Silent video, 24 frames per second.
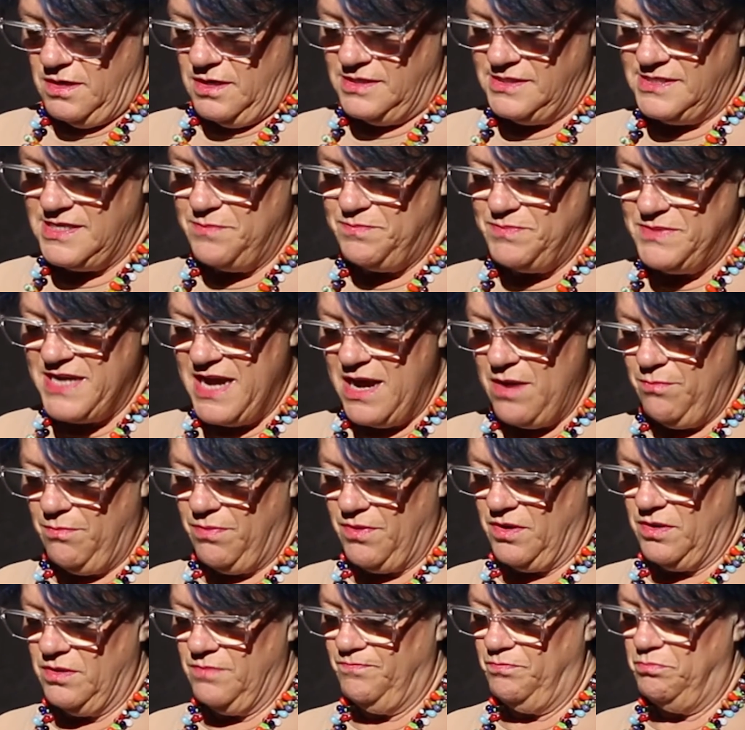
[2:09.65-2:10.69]

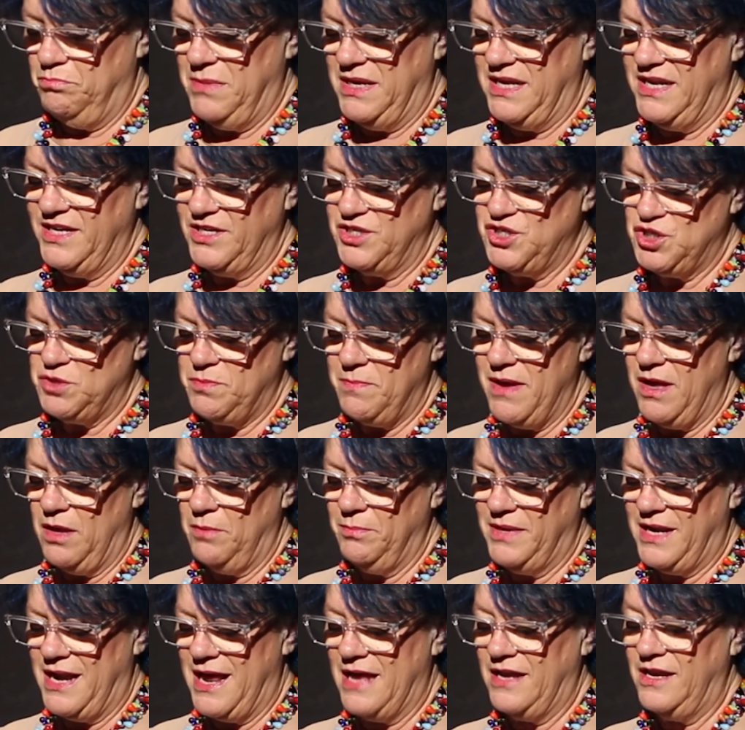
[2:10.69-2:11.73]
September, meeting
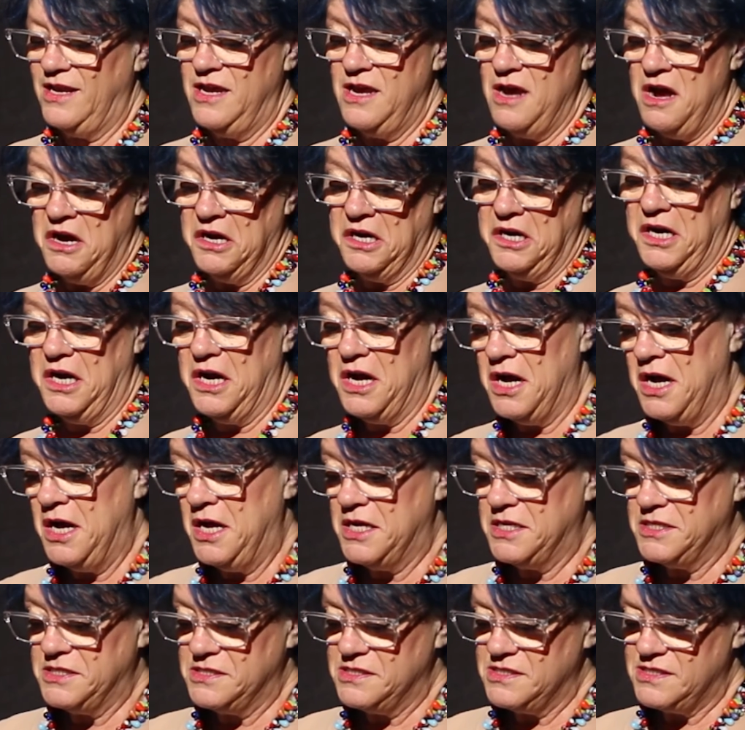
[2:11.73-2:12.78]
Shmelman at Young
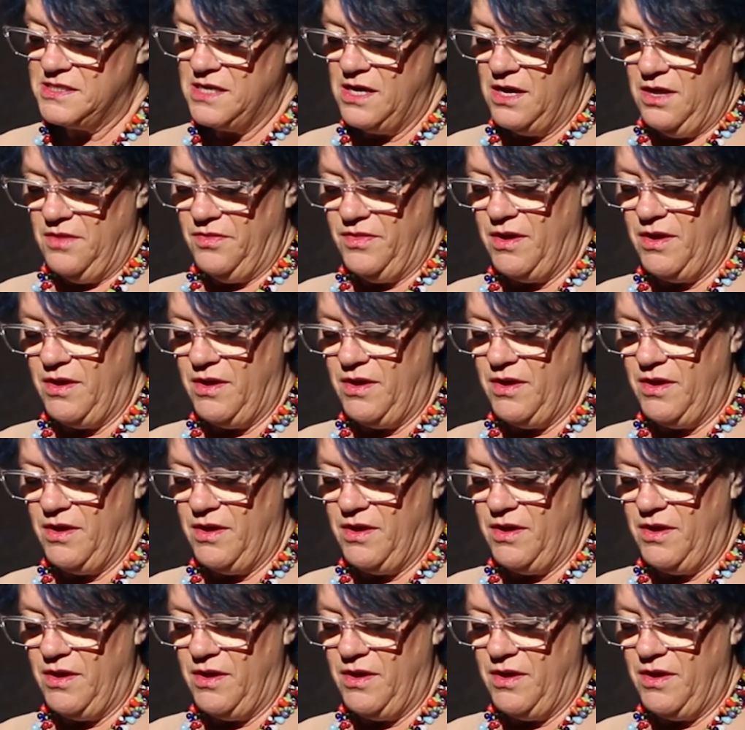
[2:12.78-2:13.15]
Guns,